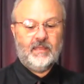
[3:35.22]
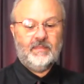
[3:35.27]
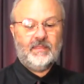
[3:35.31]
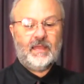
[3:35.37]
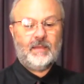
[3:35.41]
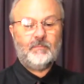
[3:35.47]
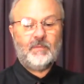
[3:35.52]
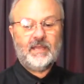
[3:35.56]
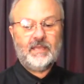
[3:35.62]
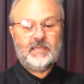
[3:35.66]

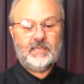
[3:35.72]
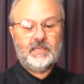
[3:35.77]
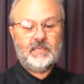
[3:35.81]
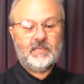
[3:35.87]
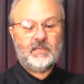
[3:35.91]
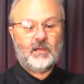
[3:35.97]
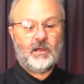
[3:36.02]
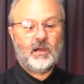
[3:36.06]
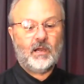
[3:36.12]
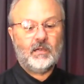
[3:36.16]
that my key
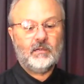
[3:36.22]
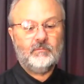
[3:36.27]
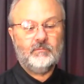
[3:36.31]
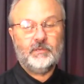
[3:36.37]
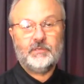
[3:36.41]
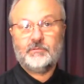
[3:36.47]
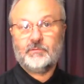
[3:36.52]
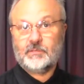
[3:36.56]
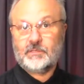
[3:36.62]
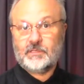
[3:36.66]
card,
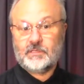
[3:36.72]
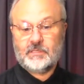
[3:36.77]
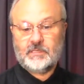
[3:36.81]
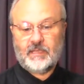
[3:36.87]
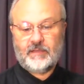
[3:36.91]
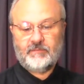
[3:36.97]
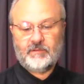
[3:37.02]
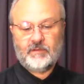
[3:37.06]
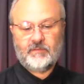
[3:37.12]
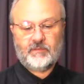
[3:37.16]
which was the
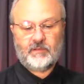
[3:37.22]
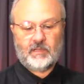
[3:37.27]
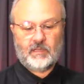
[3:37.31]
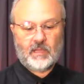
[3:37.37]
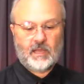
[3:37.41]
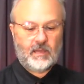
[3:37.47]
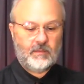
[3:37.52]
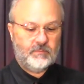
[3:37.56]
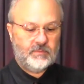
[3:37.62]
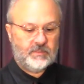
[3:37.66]
Seven of
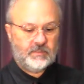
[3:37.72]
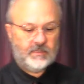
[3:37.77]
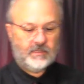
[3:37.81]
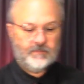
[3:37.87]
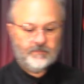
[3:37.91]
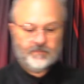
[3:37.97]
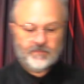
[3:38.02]
Clubs,